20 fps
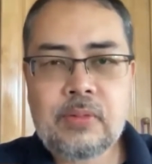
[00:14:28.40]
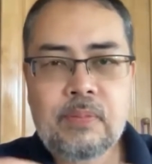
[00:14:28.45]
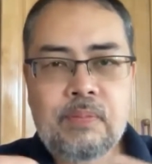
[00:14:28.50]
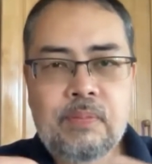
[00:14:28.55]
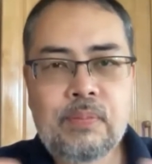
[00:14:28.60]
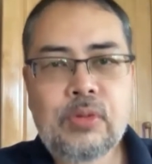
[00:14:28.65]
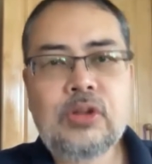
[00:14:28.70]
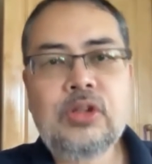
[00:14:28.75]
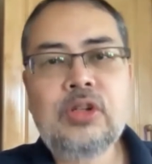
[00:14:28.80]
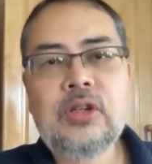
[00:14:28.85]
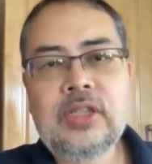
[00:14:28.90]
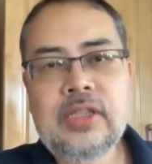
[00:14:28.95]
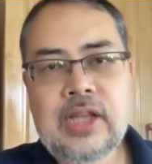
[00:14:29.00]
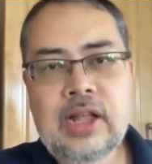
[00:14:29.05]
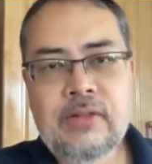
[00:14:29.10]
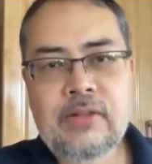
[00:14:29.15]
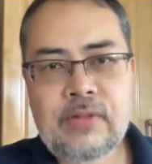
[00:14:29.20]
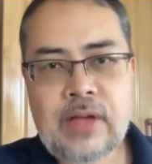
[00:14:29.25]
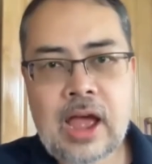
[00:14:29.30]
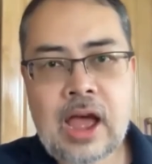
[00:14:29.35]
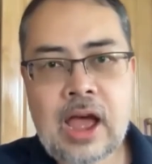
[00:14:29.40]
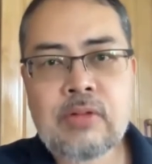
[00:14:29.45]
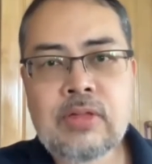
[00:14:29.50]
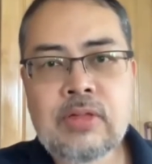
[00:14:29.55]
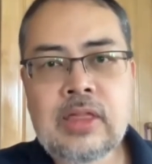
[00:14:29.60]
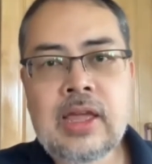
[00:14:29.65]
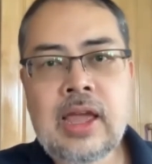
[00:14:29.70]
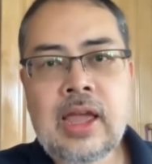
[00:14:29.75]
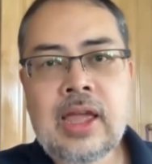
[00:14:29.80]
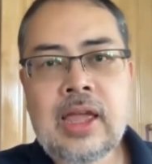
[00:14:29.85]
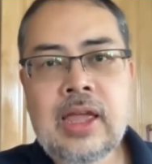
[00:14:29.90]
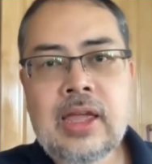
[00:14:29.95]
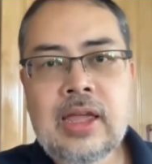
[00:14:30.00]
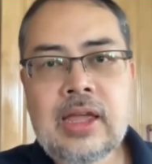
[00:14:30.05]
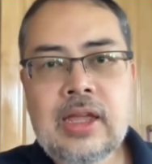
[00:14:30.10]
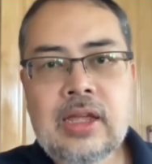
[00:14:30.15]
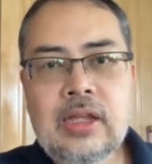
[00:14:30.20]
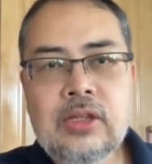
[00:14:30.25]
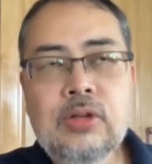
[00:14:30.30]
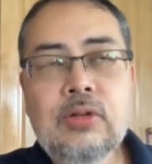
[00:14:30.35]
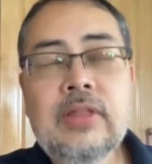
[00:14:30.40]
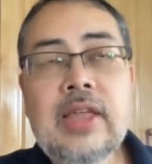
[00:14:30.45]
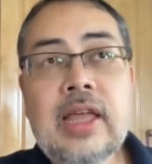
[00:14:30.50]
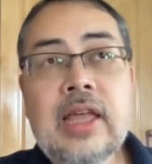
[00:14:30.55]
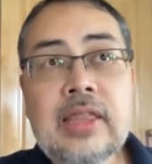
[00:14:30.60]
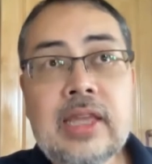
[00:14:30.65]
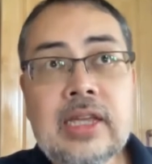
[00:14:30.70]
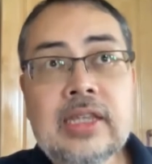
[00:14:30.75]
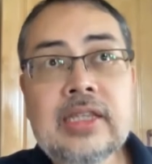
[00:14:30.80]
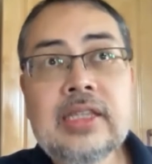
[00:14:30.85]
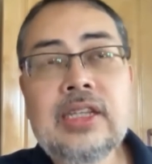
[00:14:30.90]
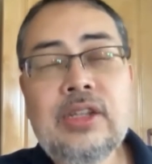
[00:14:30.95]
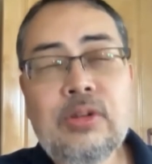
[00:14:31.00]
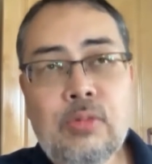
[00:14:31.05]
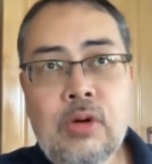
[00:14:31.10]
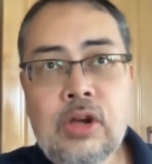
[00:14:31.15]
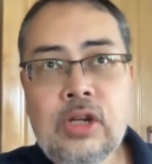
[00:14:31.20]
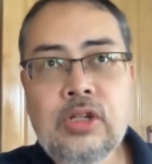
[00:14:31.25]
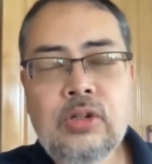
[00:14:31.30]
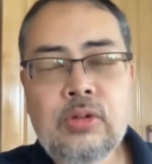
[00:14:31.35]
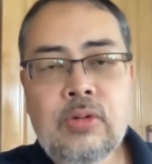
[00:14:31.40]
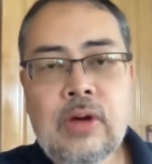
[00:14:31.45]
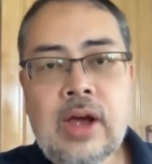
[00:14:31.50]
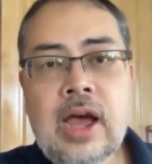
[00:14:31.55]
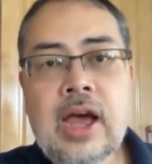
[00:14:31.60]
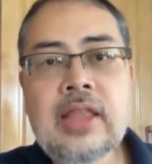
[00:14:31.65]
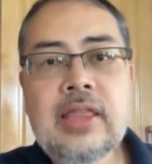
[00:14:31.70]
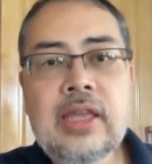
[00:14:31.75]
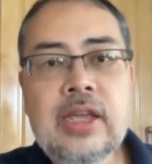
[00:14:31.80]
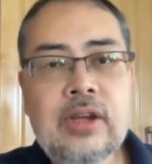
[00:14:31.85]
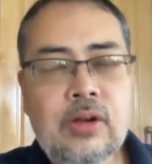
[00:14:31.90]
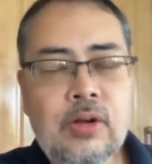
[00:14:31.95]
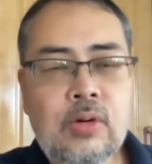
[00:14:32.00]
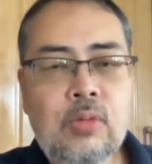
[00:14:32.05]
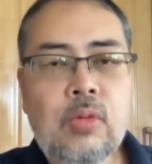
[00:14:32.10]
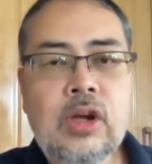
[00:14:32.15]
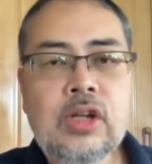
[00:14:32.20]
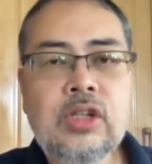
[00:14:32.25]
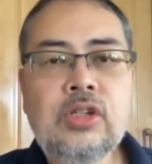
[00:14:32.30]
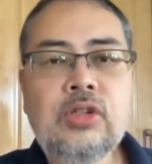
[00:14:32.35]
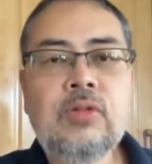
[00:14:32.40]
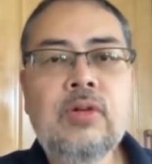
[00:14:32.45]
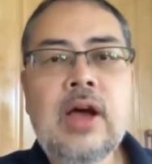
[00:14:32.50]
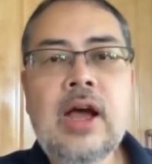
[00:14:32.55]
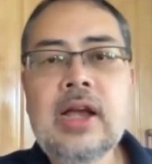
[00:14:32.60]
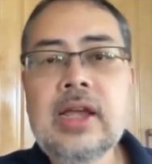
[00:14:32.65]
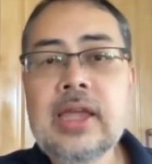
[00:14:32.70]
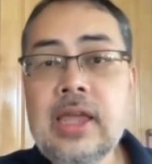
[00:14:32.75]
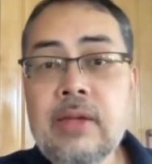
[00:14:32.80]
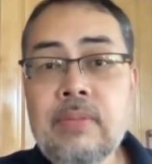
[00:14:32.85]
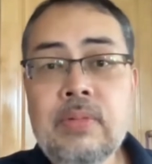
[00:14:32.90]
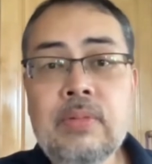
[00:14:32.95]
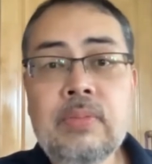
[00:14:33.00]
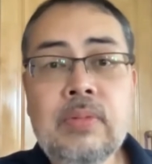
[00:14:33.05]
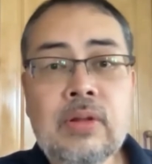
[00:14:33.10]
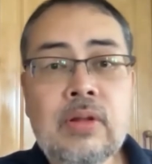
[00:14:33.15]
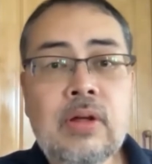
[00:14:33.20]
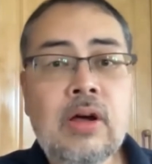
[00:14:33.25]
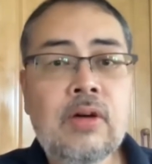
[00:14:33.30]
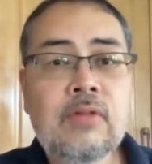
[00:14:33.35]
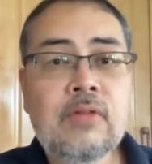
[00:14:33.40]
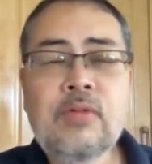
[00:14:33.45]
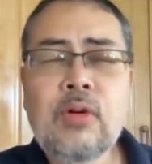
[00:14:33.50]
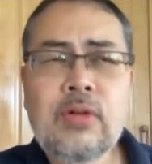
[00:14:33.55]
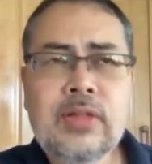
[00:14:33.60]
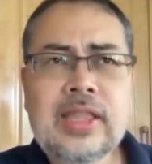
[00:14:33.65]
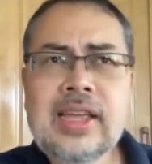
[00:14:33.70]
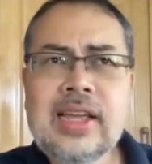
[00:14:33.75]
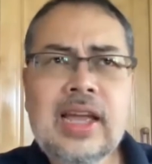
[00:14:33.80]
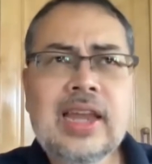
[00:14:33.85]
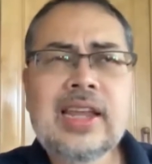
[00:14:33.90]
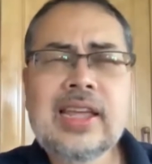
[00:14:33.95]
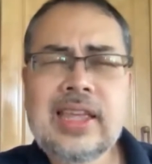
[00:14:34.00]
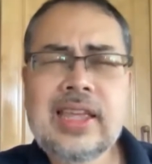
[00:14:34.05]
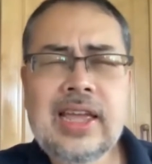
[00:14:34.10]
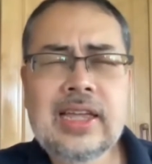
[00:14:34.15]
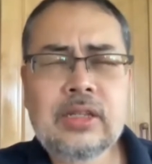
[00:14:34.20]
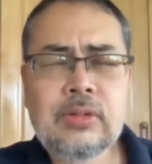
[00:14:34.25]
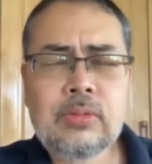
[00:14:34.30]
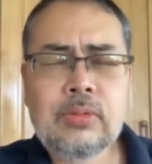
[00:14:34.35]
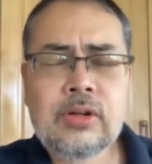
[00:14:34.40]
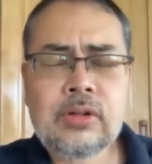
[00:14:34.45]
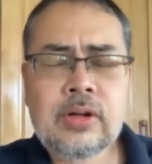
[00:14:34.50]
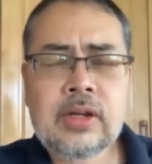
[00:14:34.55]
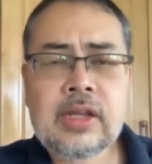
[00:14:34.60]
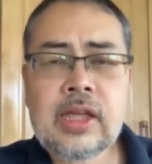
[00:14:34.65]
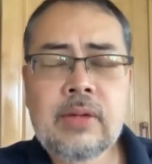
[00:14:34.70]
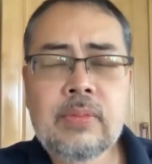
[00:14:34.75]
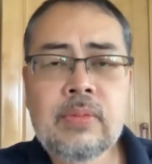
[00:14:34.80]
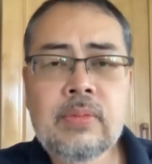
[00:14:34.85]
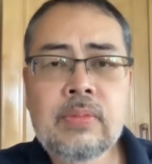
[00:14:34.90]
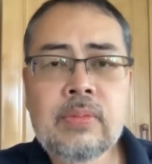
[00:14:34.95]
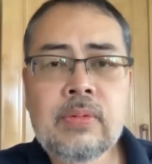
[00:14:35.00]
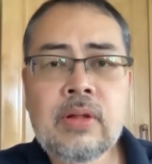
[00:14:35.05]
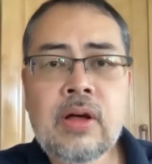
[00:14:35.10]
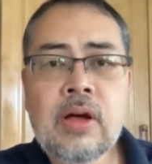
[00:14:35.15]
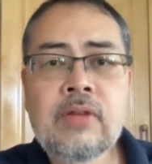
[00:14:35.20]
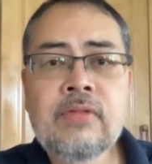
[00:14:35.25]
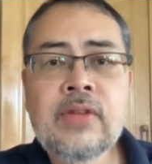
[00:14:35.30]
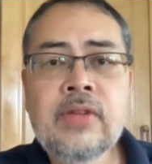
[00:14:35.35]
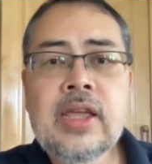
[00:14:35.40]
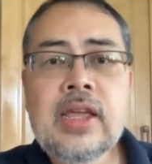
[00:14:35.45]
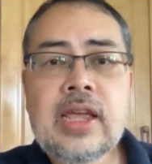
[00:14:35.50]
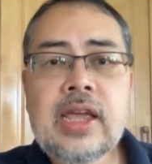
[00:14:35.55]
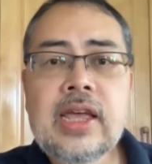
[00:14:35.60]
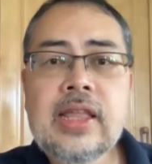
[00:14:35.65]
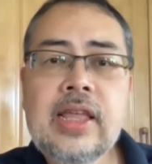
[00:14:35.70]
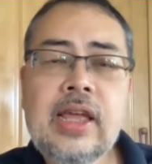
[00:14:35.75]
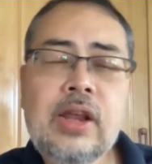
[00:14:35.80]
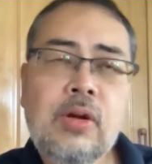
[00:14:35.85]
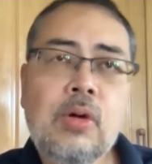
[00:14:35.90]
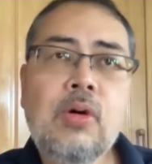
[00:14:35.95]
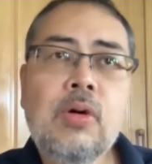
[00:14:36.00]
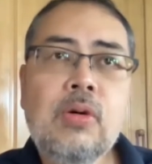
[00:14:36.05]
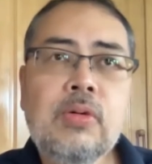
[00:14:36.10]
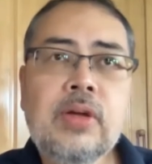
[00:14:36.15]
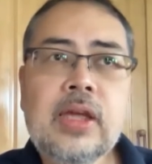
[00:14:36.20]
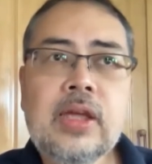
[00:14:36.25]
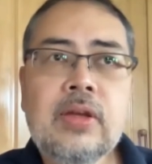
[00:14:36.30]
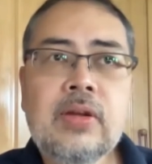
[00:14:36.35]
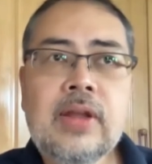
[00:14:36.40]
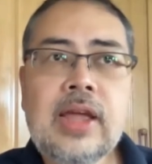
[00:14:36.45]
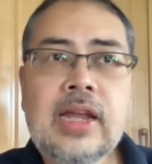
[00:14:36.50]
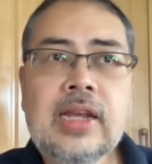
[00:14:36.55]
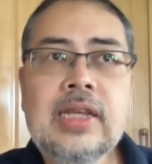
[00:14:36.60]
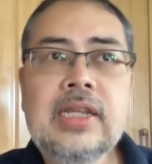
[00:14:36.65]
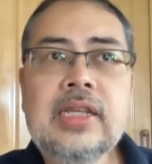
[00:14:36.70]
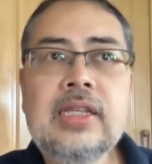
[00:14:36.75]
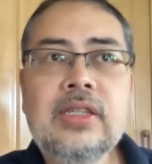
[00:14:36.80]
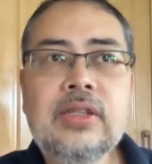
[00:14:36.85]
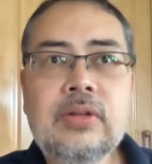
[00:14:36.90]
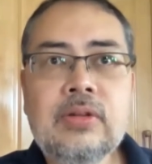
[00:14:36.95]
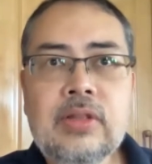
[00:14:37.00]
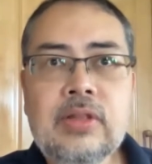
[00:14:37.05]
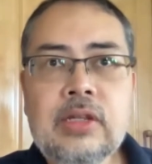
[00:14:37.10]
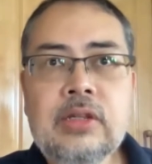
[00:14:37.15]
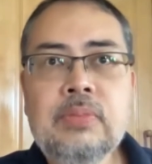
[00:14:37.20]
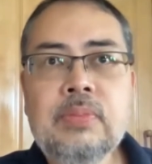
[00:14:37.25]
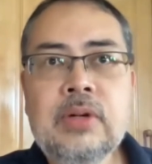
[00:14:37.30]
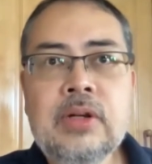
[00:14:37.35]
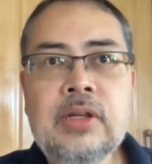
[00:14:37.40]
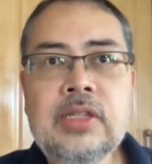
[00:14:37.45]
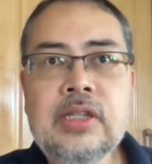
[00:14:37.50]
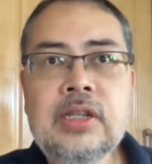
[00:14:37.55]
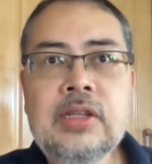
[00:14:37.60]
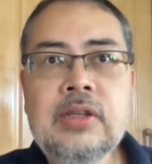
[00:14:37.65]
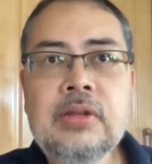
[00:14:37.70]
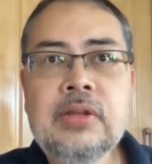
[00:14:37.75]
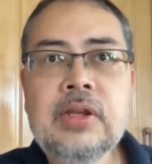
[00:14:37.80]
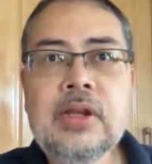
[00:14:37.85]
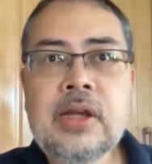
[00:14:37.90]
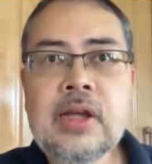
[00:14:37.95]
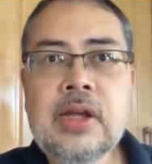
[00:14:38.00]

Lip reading: put yourself out there so that they see what you are, they know what you are capable of, or they kind of guess what you're capable of. And then, oh, okay, at least, this person